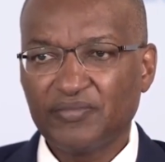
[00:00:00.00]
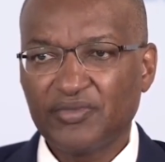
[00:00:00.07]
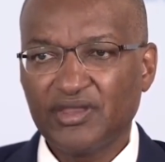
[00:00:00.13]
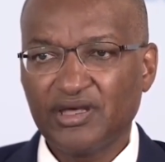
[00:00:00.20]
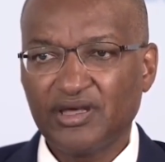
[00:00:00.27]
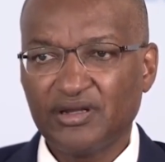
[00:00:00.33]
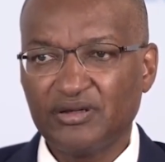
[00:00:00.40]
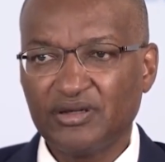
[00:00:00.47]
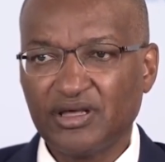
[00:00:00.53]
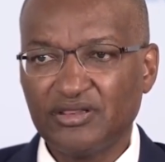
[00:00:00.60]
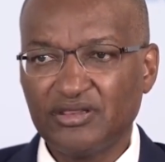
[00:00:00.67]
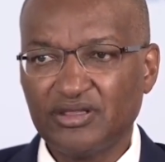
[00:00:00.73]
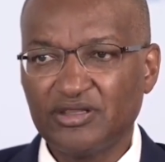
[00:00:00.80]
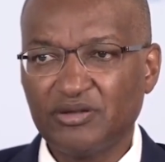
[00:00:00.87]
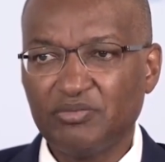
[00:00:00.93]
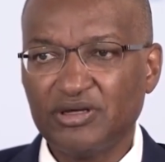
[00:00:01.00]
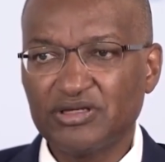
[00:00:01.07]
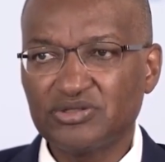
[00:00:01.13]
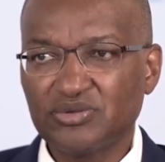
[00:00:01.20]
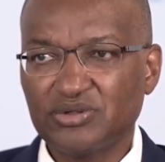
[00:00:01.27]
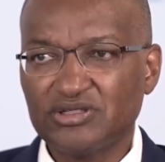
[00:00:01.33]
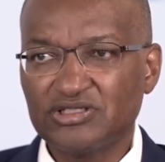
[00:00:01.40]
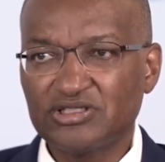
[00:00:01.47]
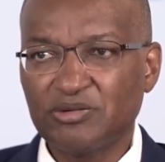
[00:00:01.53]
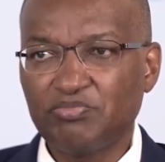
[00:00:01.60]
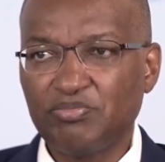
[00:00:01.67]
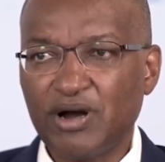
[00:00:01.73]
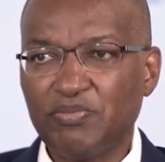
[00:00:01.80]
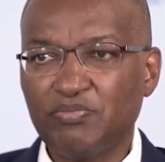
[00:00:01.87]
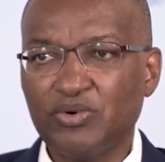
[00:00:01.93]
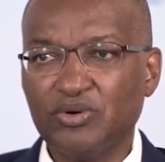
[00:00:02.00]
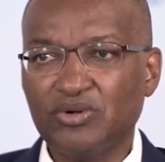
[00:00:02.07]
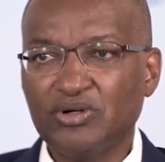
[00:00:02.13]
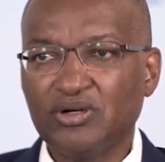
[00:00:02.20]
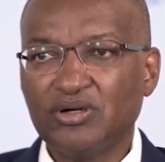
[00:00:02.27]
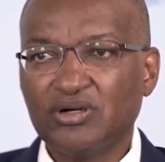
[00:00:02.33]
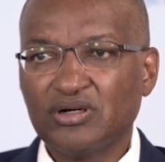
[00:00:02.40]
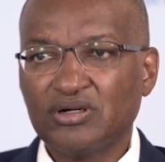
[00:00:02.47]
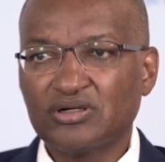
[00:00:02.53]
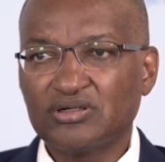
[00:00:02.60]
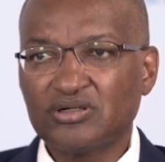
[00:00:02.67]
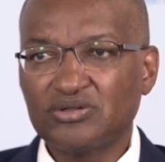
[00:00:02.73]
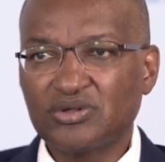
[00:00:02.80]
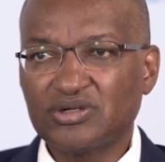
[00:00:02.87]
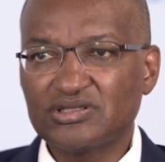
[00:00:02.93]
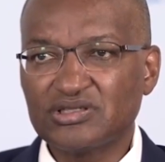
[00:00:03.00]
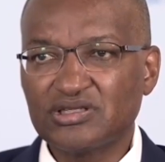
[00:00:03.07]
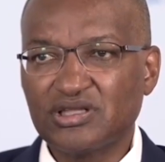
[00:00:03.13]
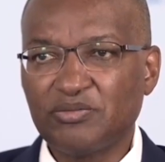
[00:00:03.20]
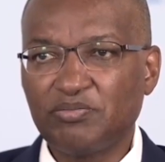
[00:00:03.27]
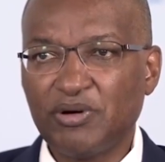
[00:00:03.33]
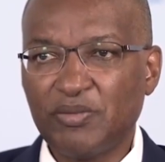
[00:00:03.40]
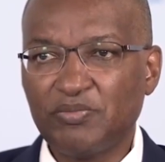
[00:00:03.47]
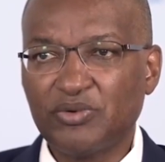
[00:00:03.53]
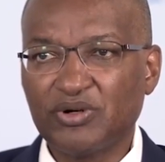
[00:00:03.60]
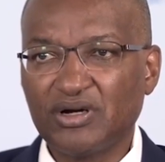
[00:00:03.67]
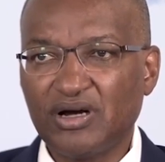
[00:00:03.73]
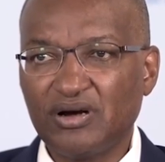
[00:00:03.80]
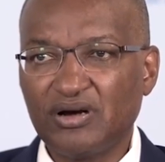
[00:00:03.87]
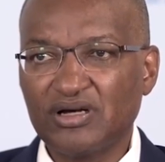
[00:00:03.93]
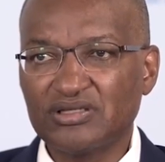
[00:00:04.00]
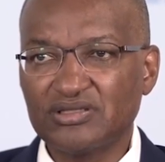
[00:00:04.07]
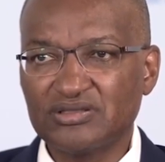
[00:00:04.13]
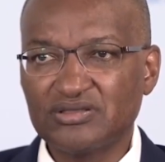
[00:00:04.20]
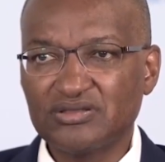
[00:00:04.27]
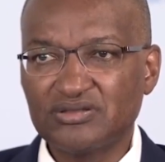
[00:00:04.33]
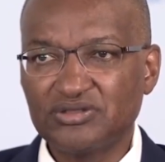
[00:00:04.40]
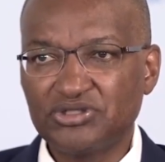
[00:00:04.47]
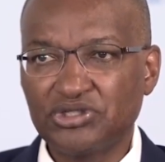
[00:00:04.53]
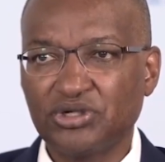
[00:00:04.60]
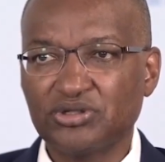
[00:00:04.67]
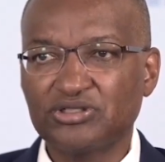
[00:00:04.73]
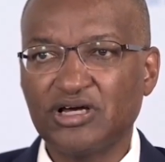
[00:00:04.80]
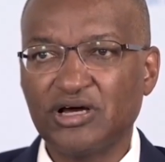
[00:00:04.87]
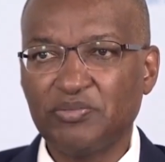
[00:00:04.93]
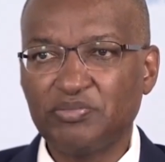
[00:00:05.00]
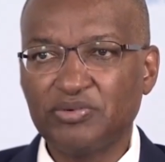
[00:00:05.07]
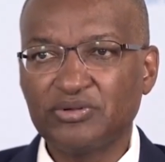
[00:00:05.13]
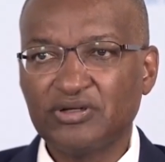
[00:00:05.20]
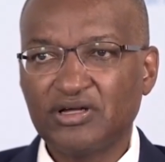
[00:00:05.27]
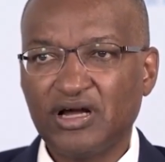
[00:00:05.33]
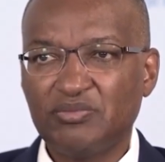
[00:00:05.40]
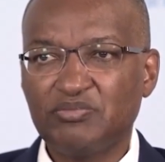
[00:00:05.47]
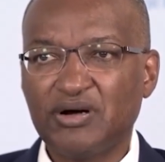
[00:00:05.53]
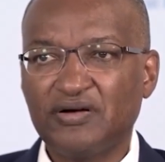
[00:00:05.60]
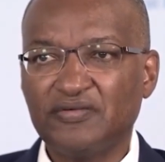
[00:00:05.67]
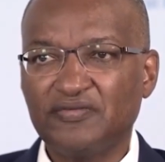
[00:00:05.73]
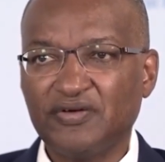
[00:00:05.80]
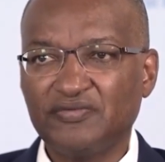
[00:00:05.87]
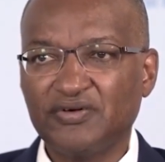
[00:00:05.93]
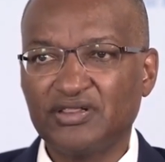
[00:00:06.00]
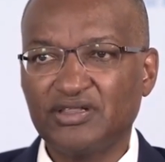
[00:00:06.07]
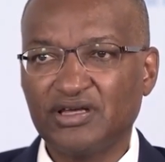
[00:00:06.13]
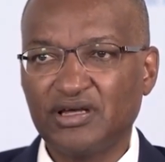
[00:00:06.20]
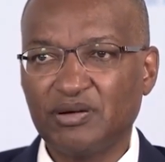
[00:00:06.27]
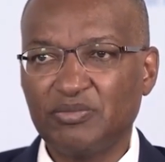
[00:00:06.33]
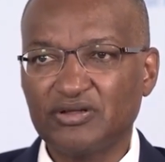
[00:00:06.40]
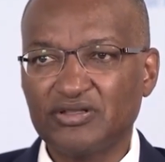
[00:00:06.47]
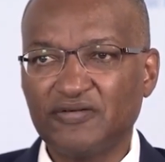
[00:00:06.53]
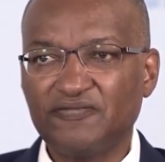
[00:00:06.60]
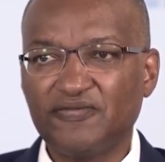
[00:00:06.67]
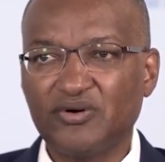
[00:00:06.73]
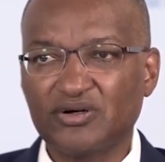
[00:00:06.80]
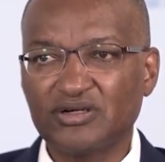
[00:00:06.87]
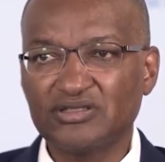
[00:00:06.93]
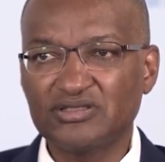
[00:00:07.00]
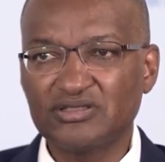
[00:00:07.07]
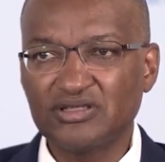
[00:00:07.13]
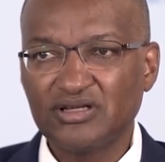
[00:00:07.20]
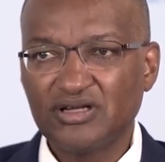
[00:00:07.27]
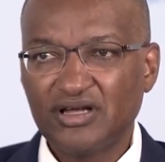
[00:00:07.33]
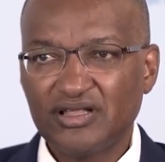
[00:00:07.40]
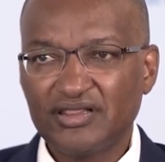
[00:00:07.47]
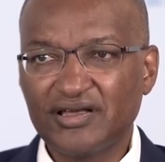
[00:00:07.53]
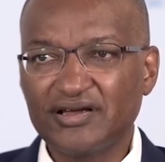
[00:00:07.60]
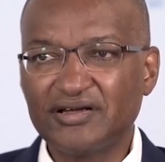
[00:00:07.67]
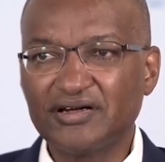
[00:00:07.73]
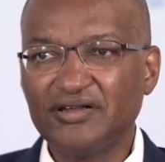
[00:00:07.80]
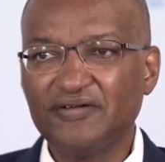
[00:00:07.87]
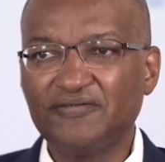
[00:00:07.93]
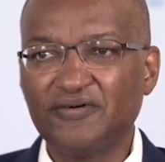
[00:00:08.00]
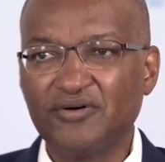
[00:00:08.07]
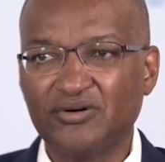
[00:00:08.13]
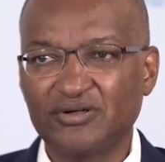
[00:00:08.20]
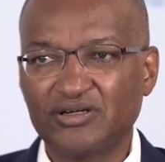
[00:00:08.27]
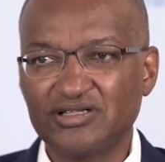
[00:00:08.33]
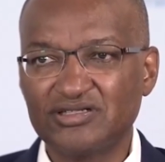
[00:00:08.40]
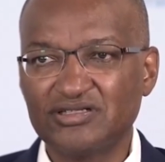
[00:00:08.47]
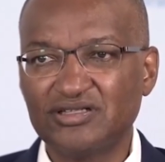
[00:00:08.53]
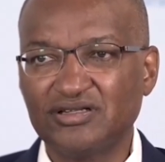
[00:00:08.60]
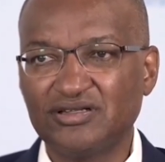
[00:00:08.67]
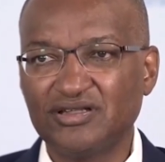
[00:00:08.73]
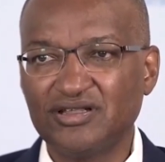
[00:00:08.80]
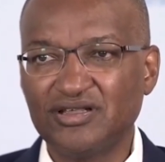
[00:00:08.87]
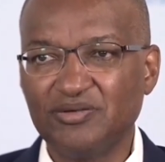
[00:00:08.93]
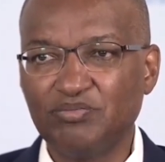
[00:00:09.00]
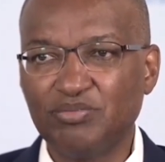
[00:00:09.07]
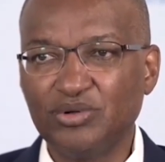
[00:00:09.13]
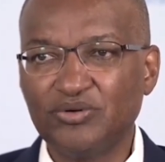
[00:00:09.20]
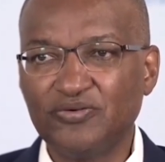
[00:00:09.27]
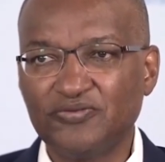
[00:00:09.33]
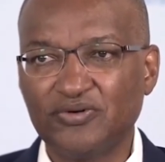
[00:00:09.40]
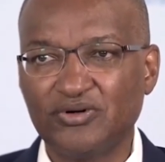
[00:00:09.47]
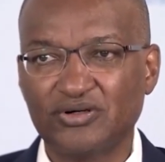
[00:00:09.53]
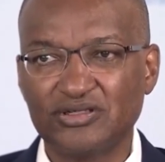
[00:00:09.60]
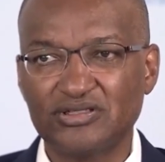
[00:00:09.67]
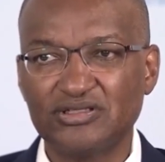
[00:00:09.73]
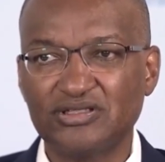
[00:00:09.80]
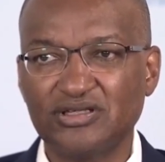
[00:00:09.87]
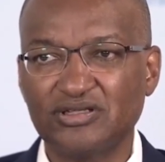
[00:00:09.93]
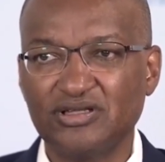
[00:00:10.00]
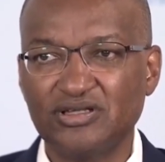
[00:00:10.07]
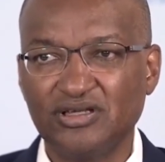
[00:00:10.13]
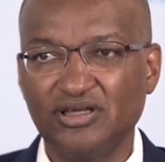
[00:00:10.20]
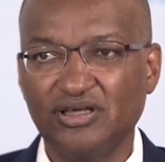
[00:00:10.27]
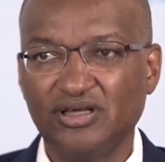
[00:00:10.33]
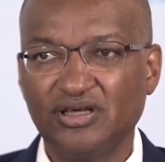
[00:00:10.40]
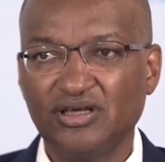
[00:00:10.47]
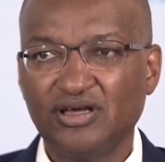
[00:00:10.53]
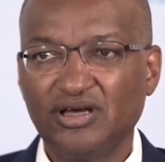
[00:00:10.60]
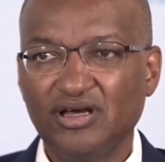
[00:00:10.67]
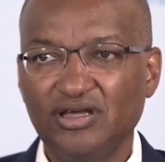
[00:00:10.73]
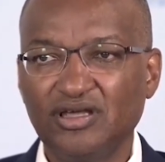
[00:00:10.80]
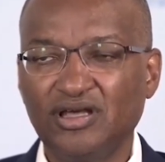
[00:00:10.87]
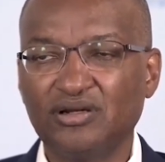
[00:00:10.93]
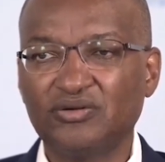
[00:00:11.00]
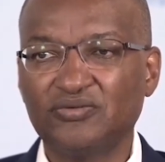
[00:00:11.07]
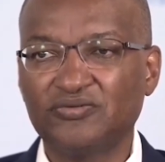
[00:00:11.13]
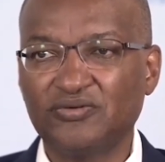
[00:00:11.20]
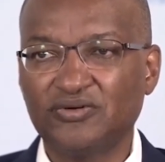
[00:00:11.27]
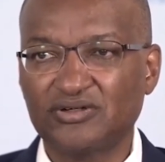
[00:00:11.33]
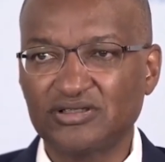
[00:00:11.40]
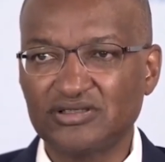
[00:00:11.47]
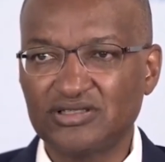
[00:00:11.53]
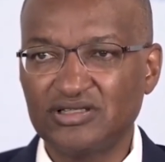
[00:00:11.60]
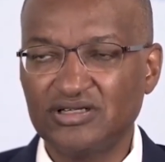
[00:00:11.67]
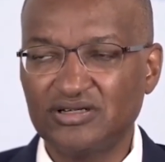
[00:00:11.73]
and I think the best one is the purple You can see the purple now has shot up above everything, above the forest, the green forest and the blue forest and the yellow forest.